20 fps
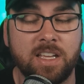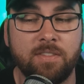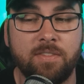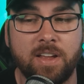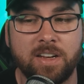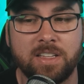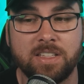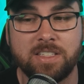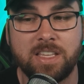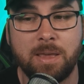In
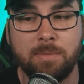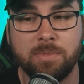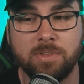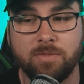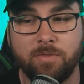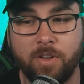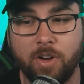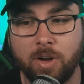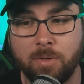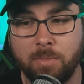fact, this game is
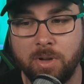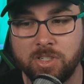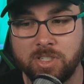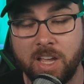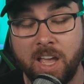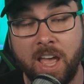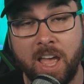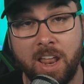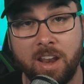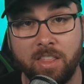very much
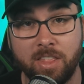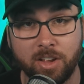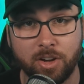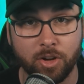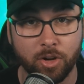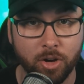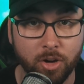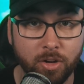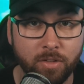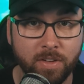ahead of the
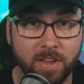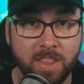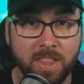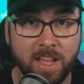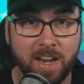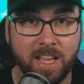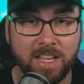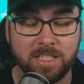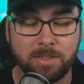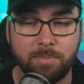curve in
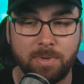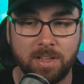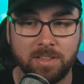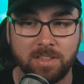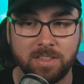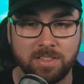that aspect.